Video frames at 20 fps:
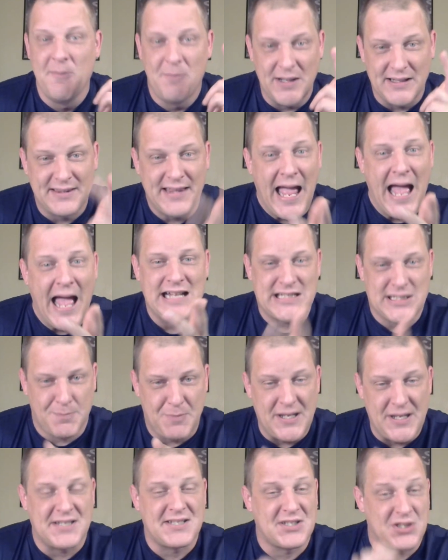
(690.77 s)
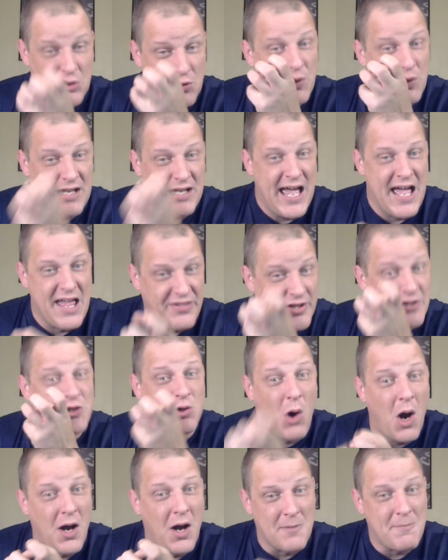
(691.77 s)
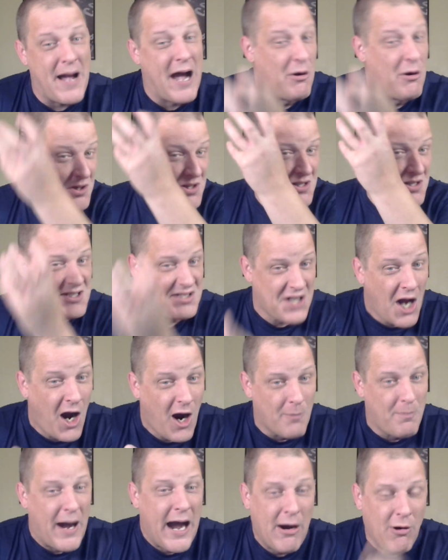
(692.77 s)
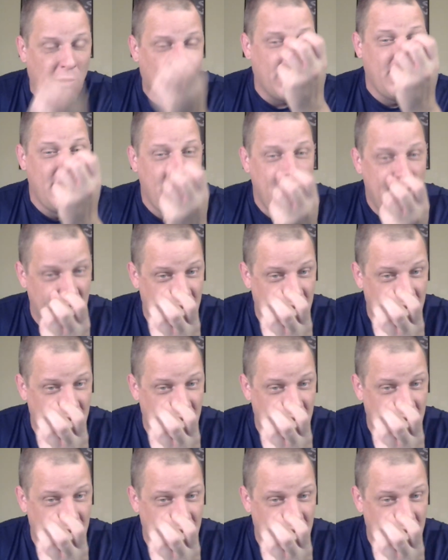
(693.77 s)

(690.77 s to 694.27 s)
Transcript: but that speaks to, again, the drawing power, the star power,